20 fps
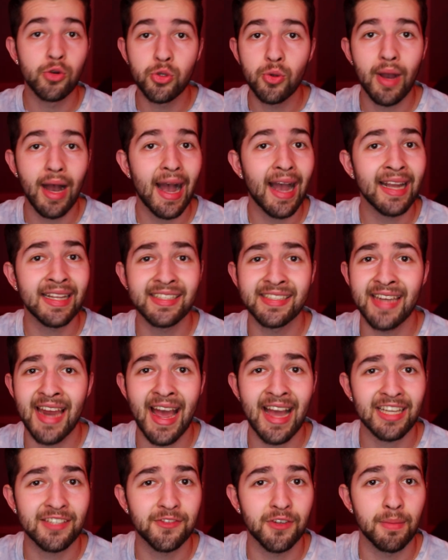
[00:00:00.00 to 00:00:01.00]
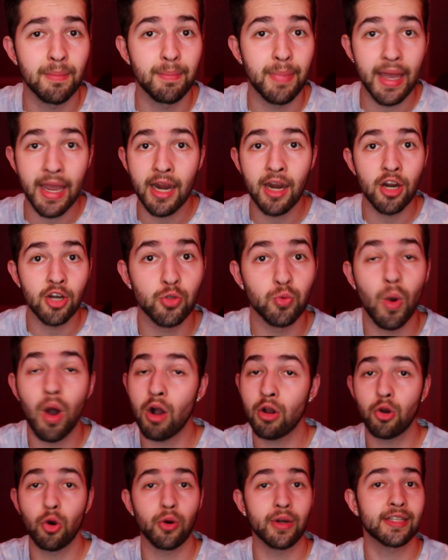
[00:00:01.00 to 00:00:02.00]
do you hide snacks from bears?
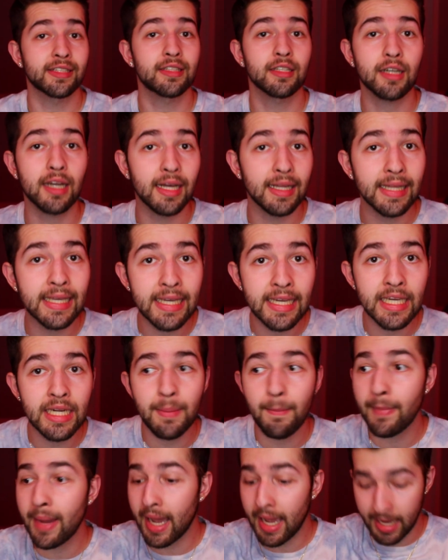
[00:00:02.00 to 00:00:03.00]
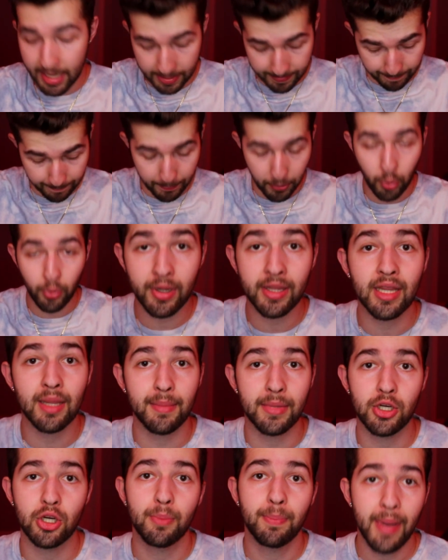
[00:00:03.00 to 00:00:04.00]
Well, according to Colleen, by putting them in your